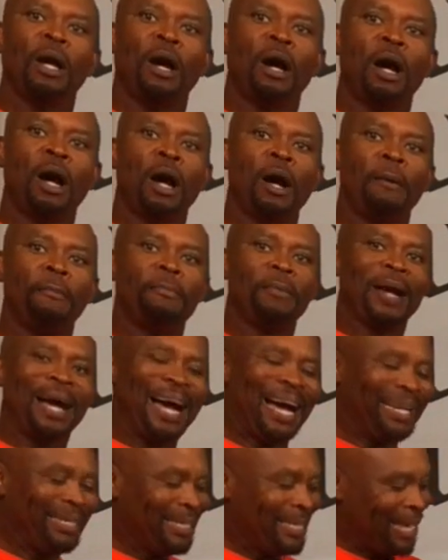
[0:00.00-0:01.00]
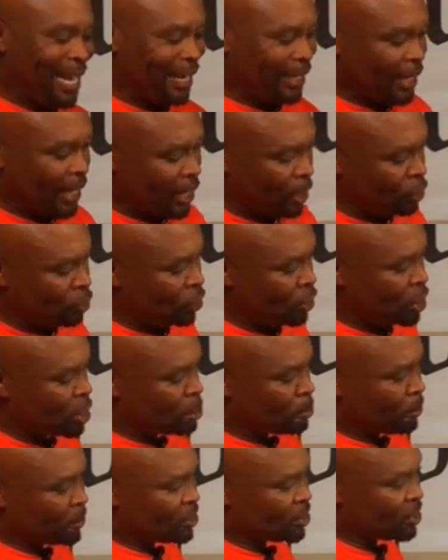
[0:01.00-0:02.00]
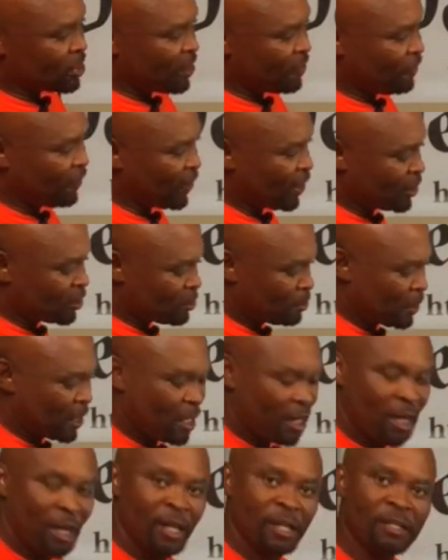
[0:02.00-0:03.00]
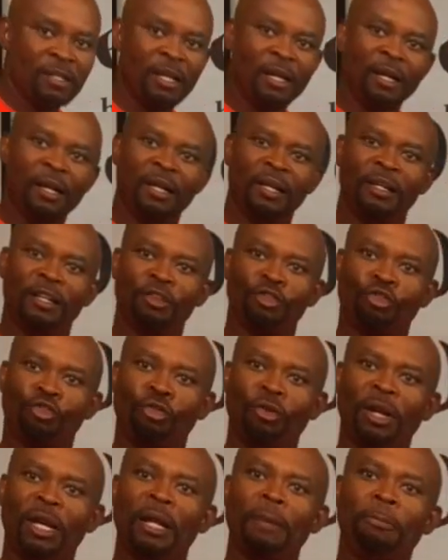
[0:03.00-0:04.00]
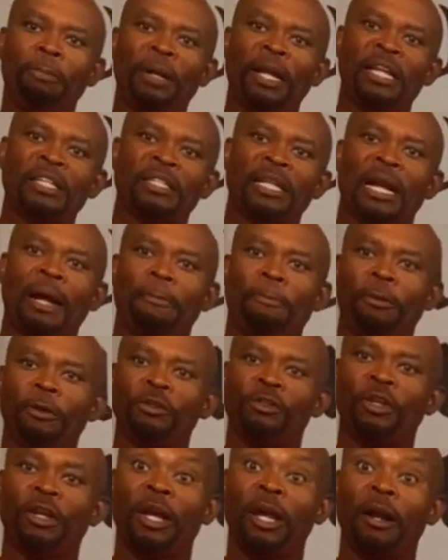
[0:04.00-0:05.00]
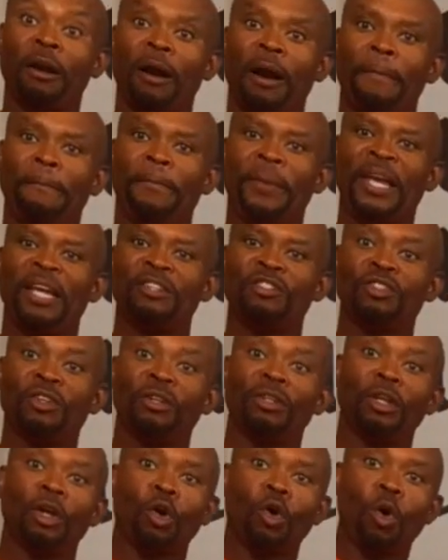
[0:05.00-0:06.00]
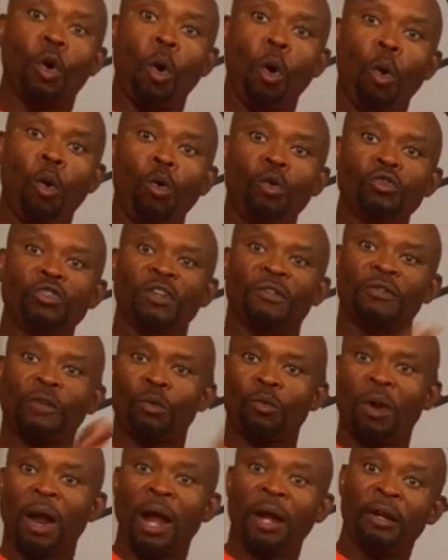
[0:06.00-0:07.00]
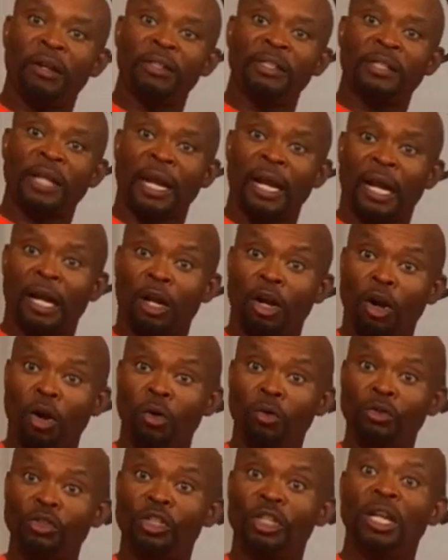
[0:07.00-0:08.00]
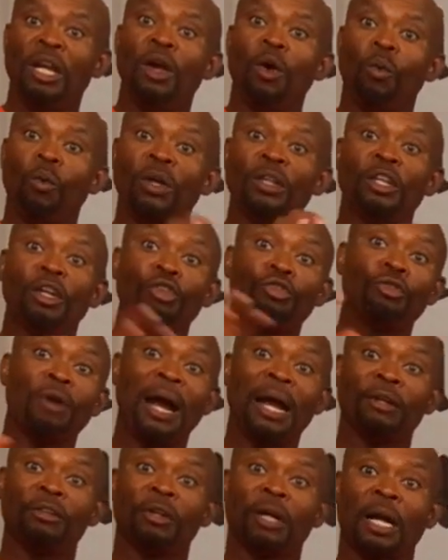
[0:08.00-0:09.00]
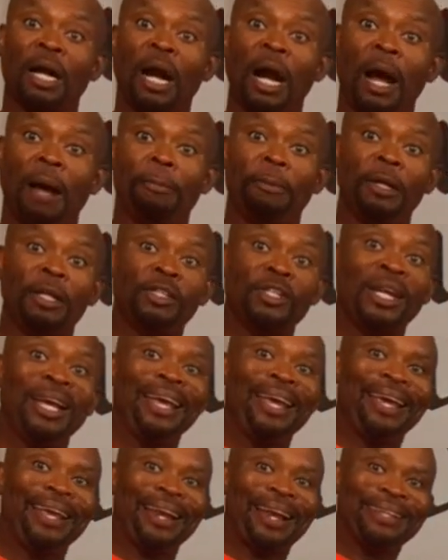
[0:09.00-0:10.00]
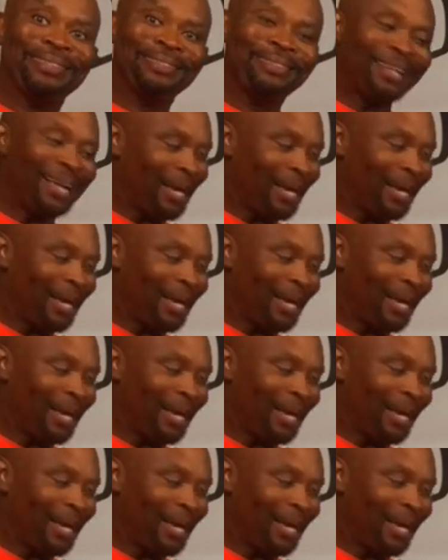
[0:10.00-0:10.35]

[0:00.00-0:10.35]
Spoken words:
I did not get into the specifics because the training plans that I put together are based on the goals of the riders that I coach, what they're trying to accomplish, and I